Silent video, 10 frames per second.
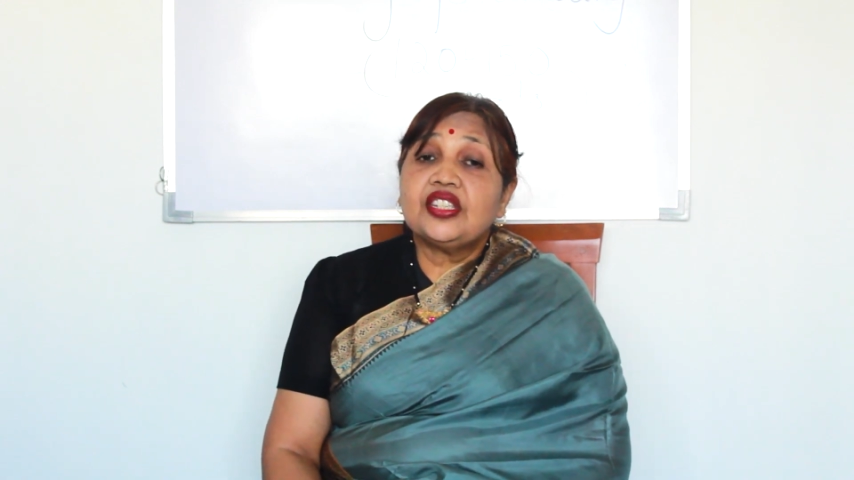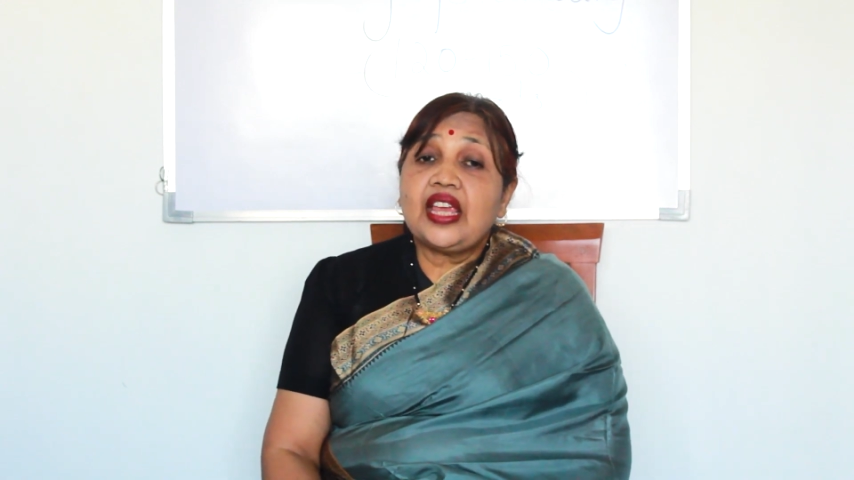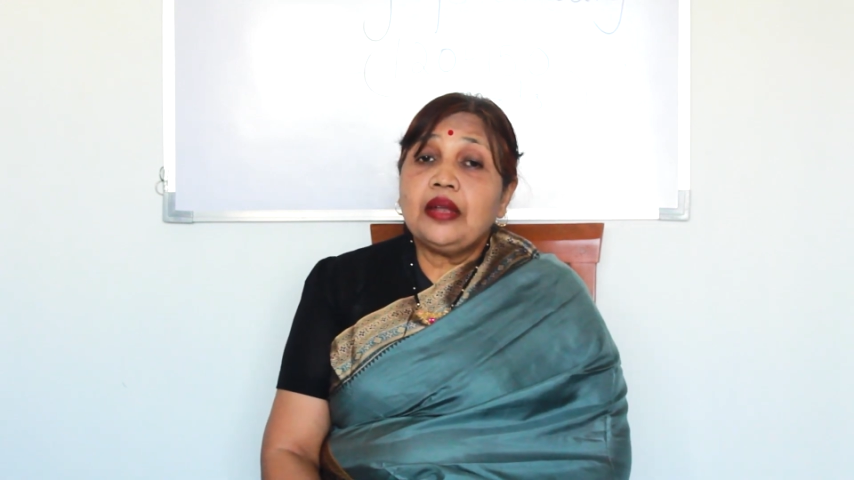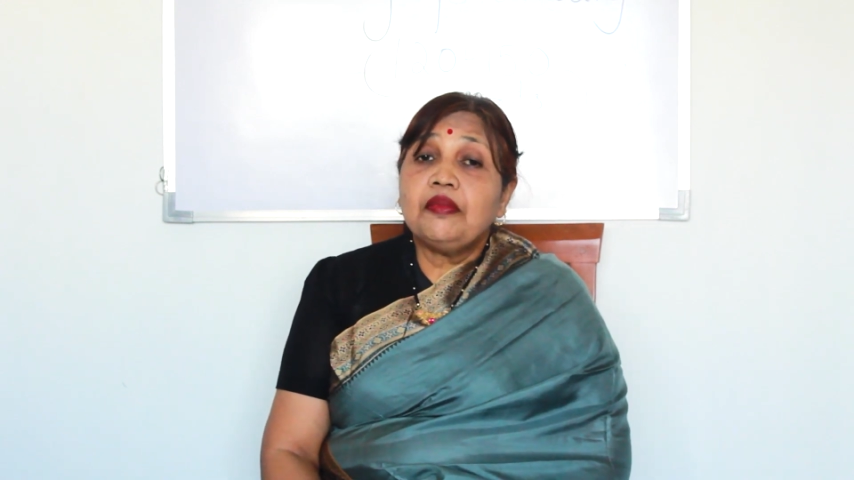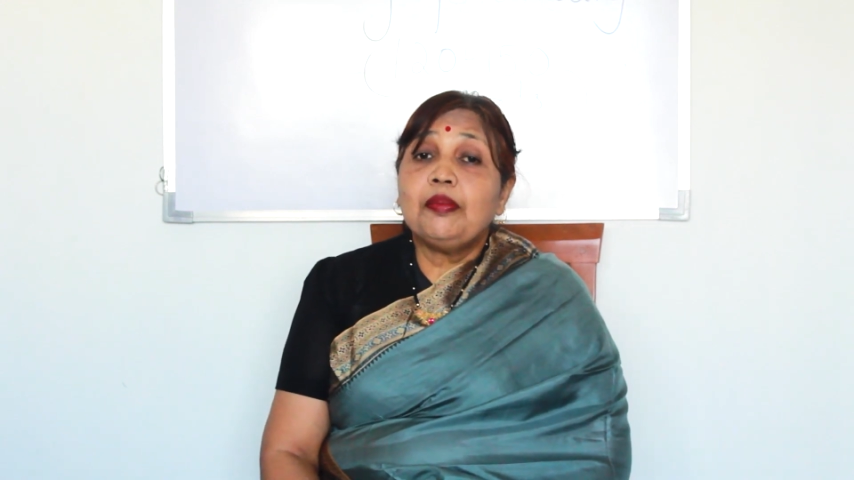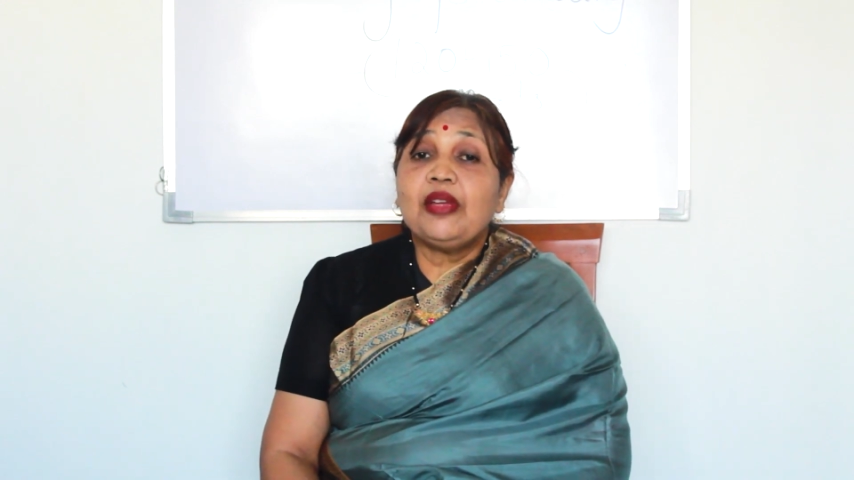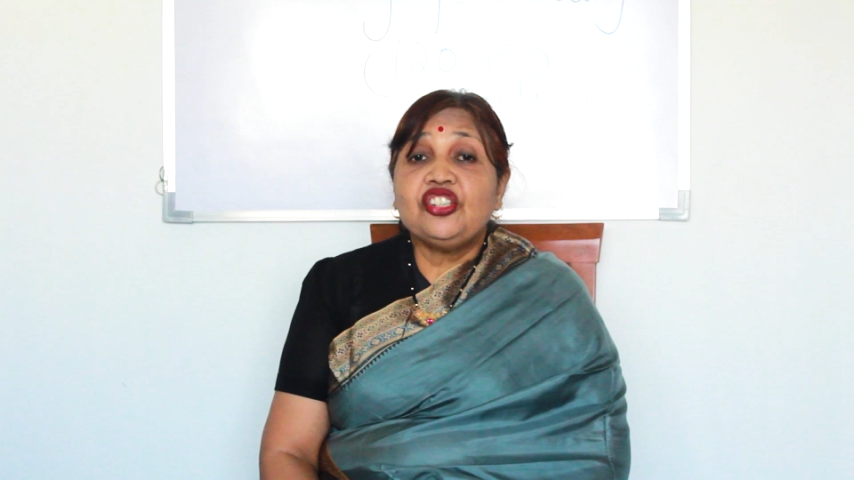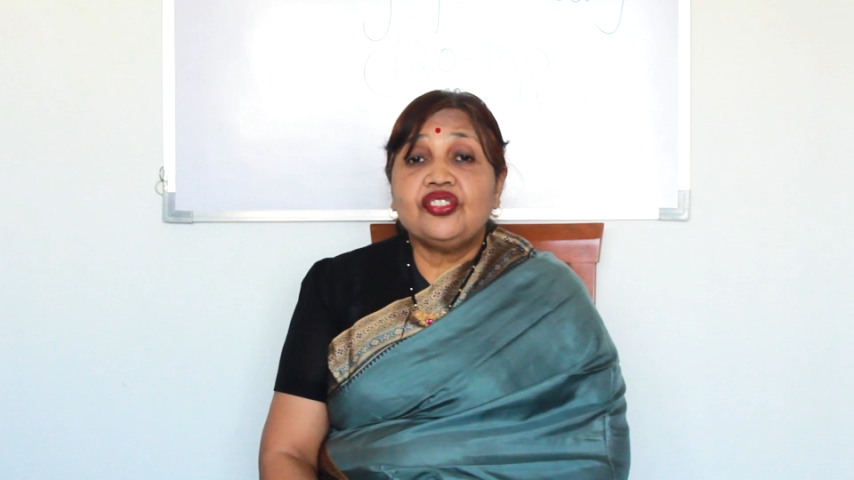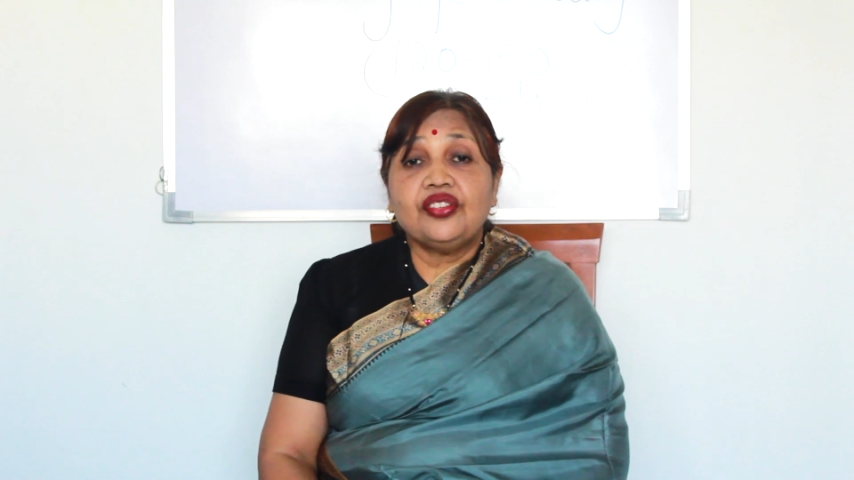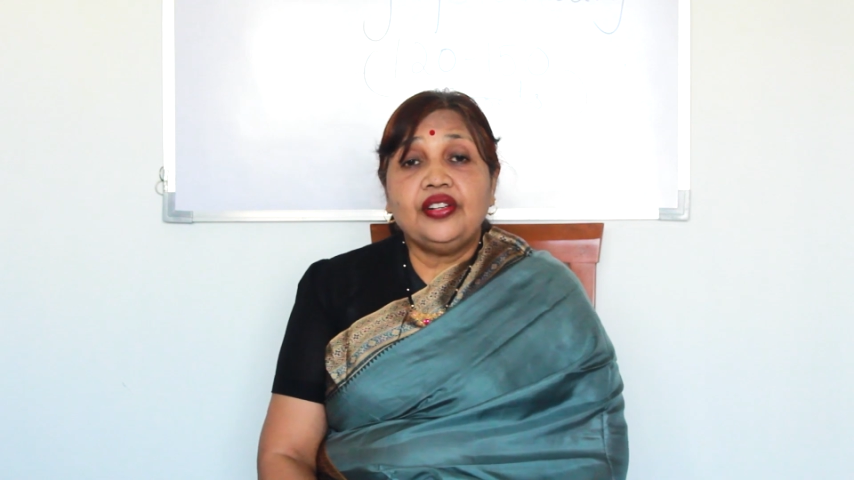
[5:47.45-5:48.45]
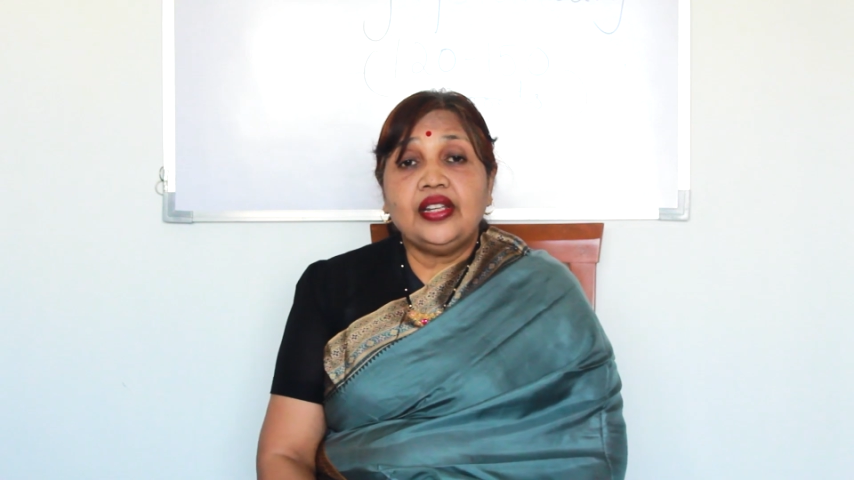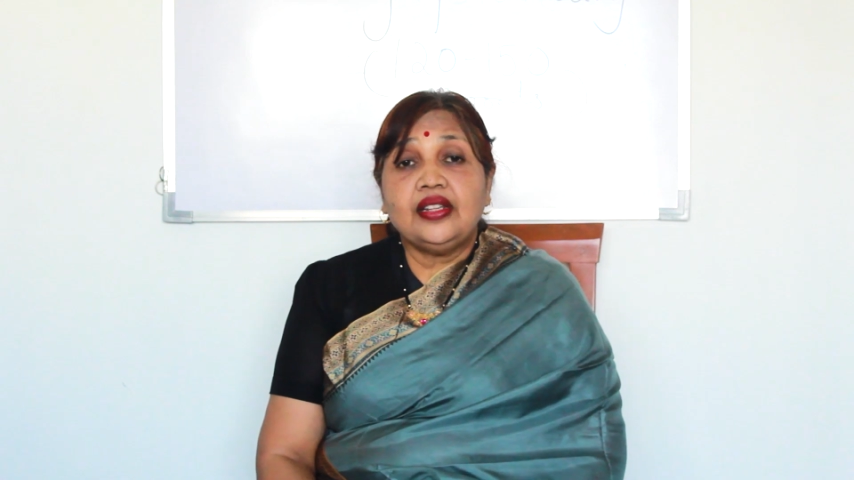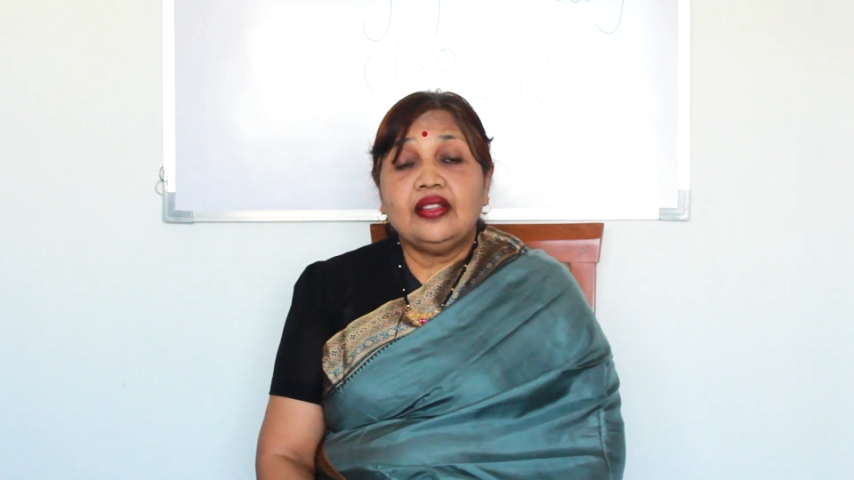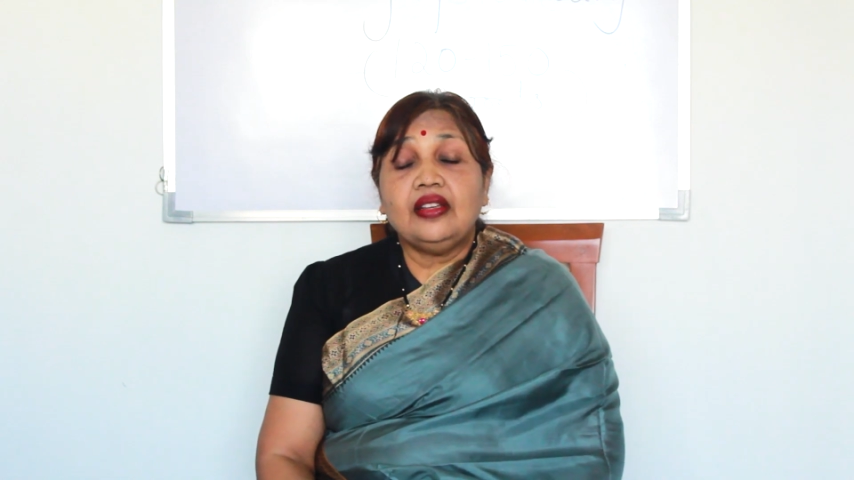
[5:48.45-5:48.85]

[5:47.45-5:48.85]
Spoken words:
which can be mentioned in